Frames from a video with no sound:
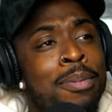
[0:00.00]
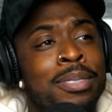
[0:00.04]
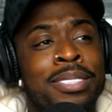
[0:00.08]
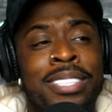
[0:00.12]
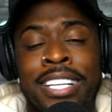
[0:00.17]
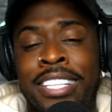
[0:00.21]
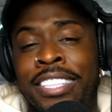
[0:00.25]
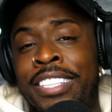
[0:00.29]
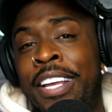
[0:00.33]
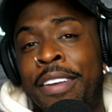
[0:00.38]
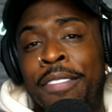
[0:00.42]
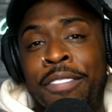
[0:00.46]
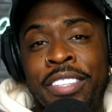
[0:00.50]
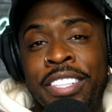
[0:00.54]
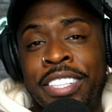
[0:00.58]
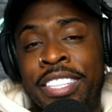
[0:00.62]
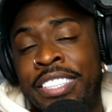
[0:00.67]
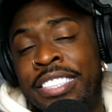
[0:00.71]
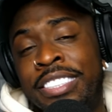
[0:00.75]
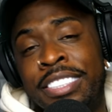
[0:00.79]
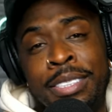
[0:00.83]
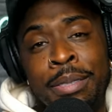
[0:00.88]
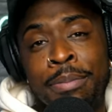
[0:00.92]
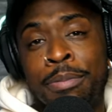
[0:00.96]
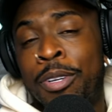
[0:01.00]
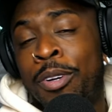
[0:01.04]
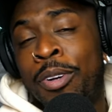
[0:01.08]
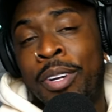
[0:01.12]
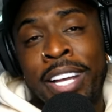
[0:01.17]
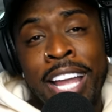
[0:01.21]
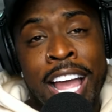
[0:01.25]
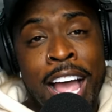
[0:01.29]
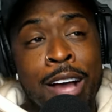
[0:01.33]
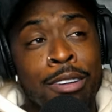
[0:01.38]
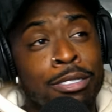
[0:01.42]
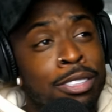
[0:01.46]
I was like laying, sleeping
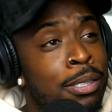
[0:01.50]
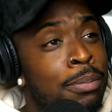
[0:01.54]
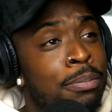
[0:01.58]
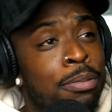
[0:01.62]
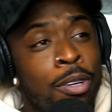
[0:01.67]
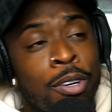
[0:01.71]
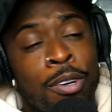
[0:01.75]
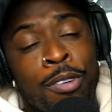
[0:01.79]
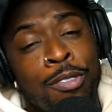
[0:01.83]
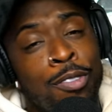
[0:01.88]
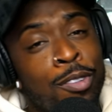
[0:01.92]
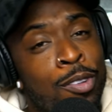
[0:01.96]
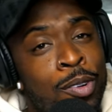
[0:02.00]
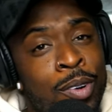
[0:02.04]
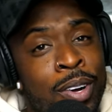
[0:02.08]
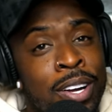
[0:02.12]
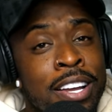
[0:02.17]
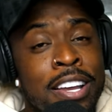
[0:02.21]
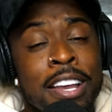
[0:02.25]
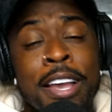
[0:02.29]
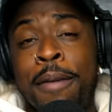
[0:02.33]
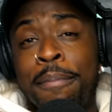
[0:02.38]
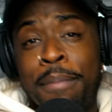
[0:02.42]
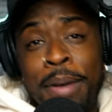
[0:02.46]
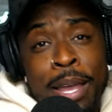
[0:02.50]
on the couch, sleeping on the floor.